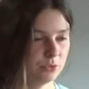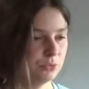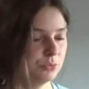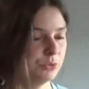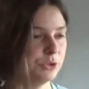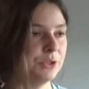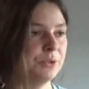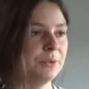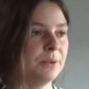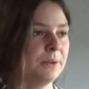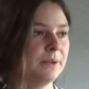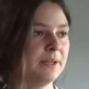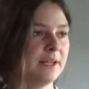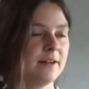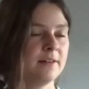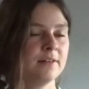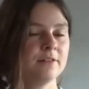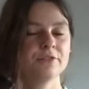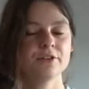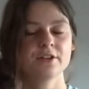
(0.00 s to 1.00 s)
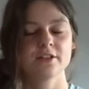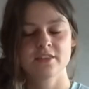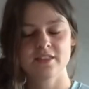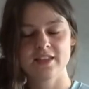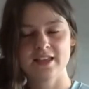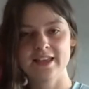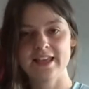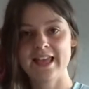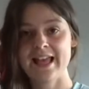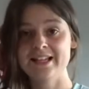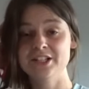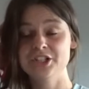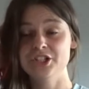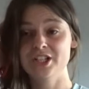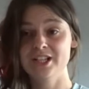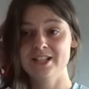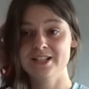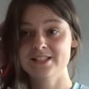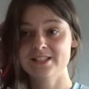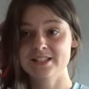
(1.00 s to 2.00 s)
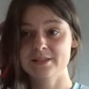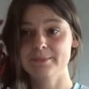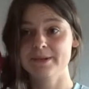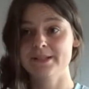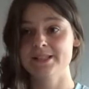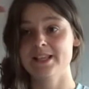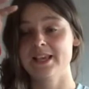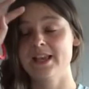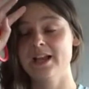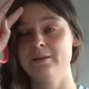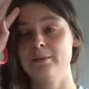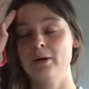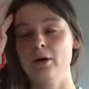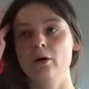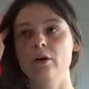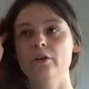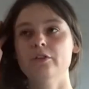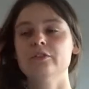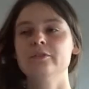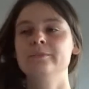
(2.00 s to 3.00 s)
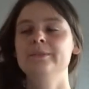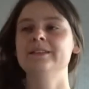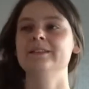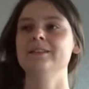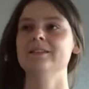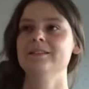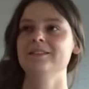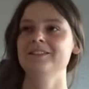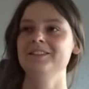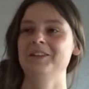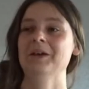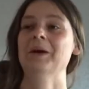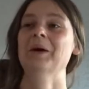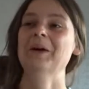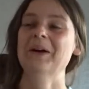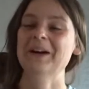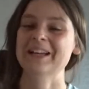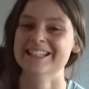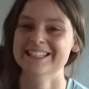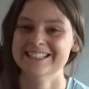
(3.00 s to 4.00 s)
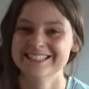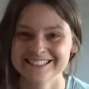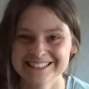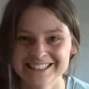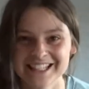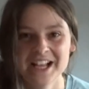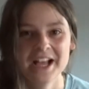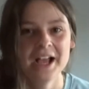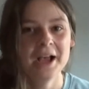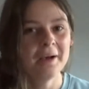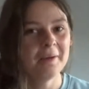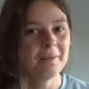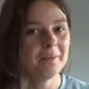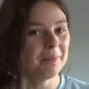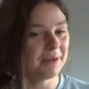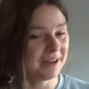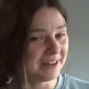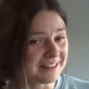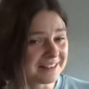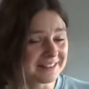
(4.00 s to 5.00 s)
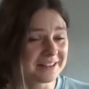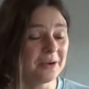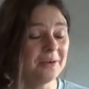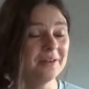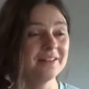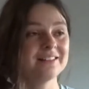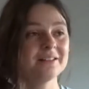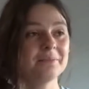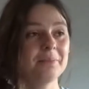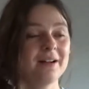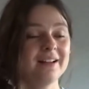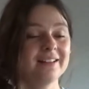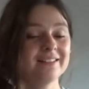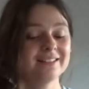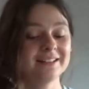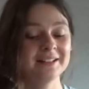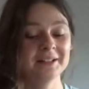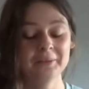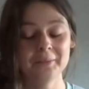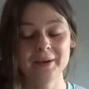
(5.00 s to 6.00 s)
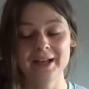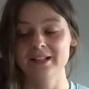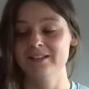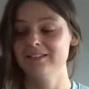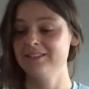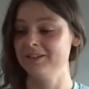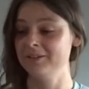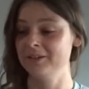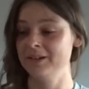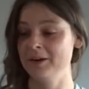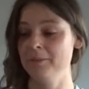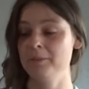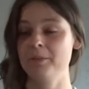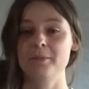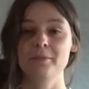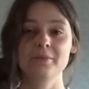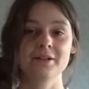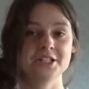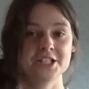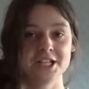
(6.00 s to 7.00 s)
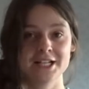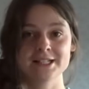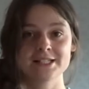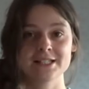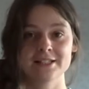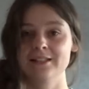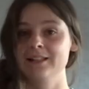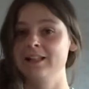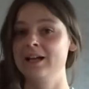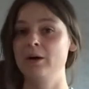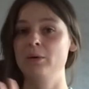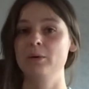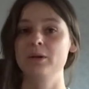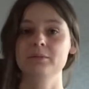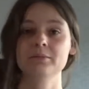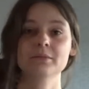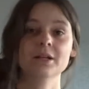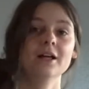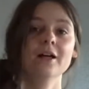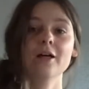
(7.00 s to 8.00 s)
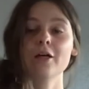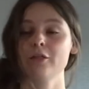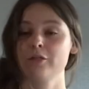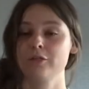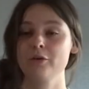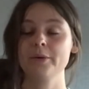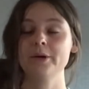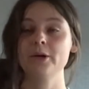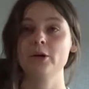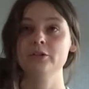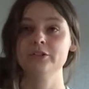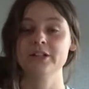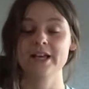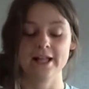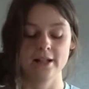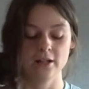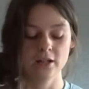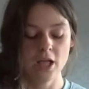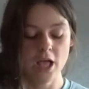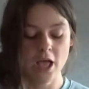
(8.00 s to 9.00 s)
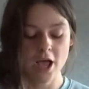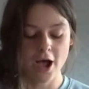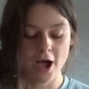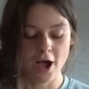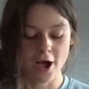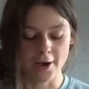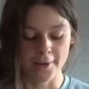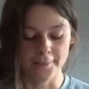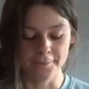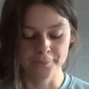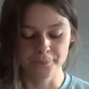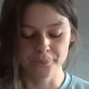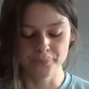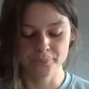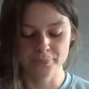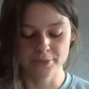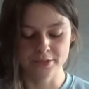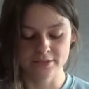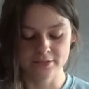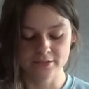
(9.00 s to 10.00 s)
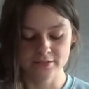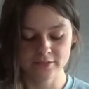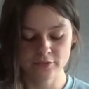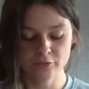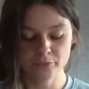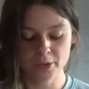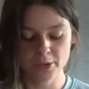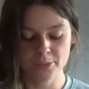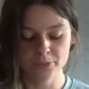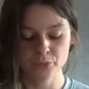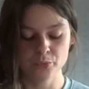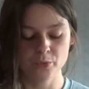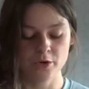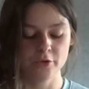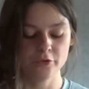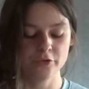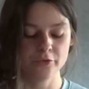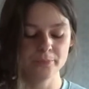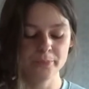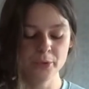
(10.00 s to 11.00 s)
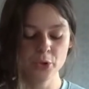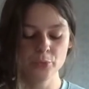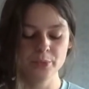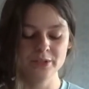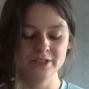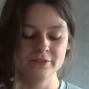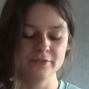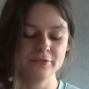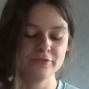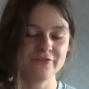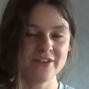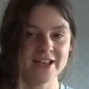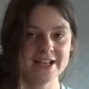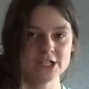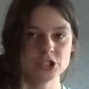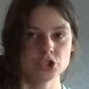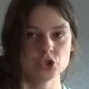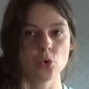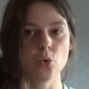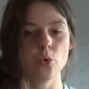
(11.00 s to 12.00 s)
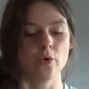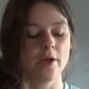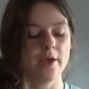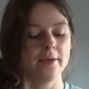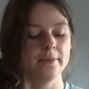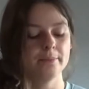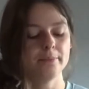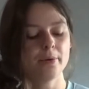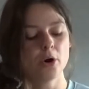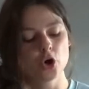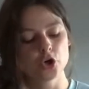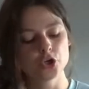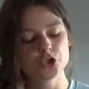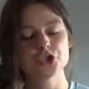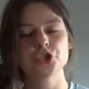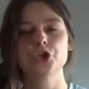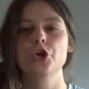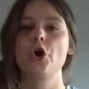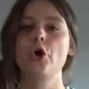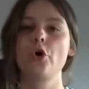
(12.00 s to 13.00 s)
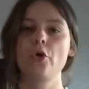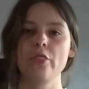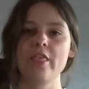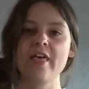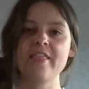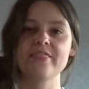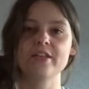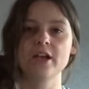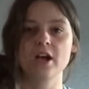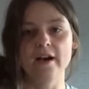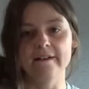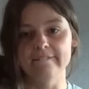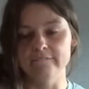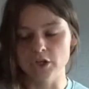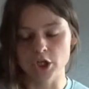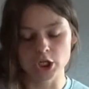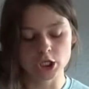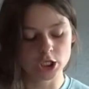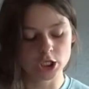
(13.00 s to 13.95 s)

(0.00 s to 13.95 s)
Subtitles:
want to ruin everything and jinx it by saying I'm awesome at this at the time. But it's going surprisingly well, so now I'll probably jinx it and now I'll throw it all to hell. But this prompt was book with face or a person on the cover.